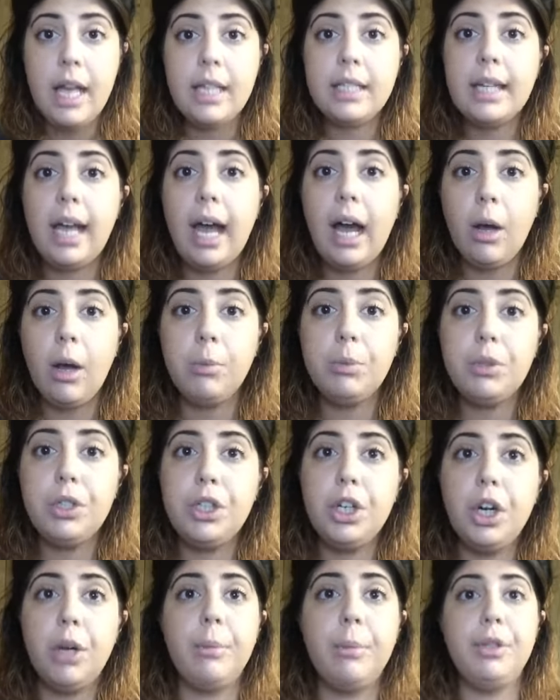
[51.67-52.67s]
to help
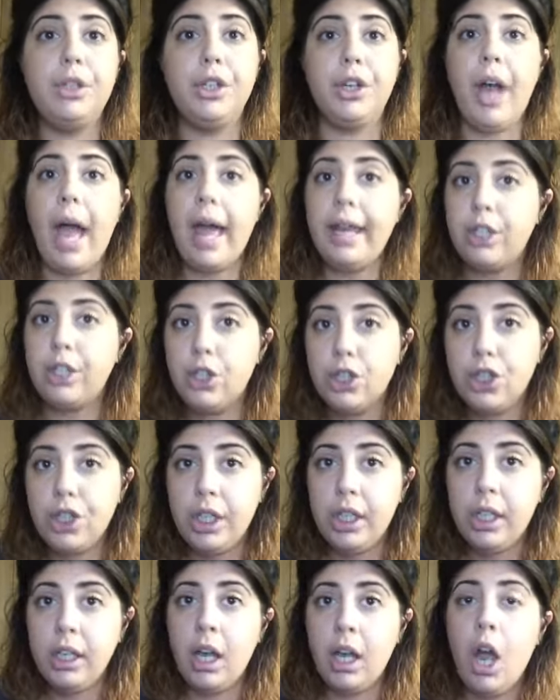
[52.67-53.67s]
determine your
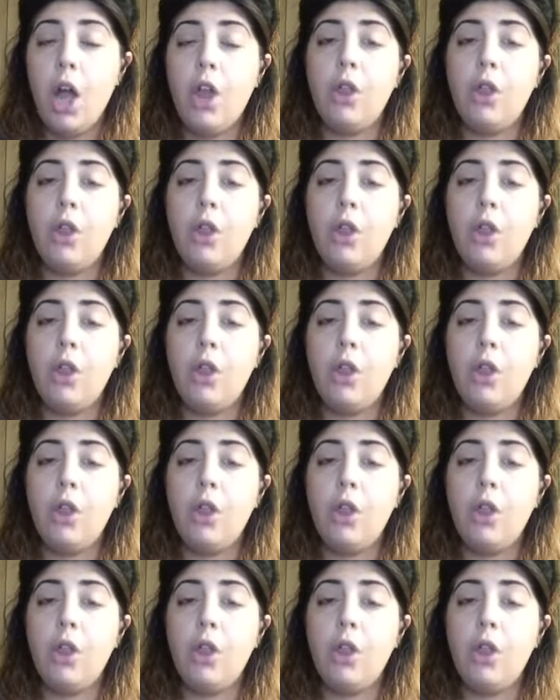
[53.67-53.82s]
energy,